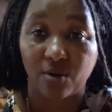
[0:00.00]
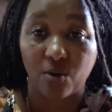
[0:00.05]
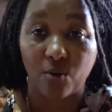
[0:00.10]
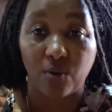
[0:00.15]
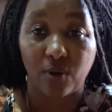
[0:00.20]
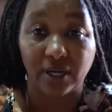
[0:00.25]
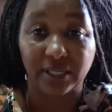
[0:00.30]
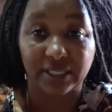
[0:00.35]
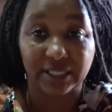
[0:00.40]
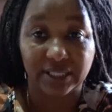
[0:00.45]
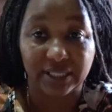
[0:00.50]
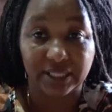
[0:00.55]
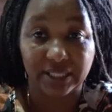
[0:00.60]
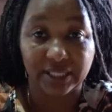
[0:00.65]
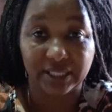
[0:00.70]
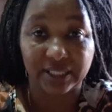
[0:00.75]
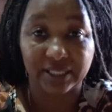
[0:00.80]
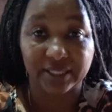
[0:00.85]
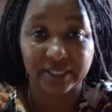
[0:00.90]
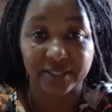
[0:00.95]

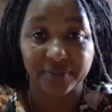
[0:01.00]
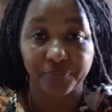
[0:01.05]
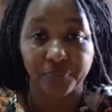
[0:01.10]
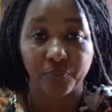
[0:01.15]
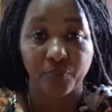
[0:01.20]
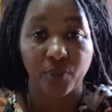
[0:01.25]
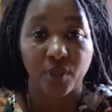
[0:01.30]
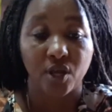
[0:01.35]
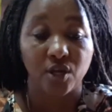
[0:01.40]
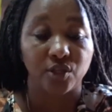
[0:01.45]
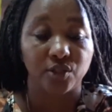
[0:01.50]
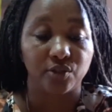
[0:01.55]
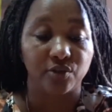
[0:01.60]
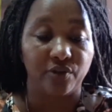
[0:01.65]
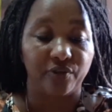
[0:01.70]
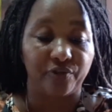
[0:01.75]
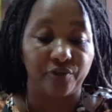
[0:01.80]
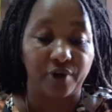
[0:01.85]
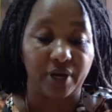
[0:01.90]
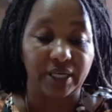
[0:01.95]
quantities. So
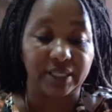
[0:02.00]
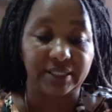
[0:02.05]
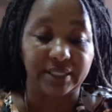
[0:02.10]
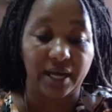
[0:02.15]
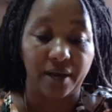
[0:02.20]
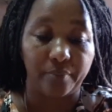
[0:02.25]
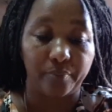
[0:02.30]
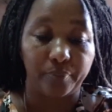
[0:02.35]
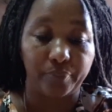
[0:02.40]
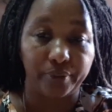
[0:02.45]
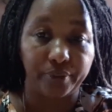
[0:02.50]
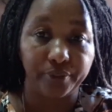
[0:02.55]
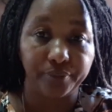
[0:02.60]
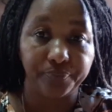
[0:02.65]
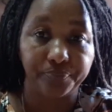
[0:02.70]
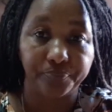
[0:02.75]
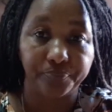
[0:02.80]
for example,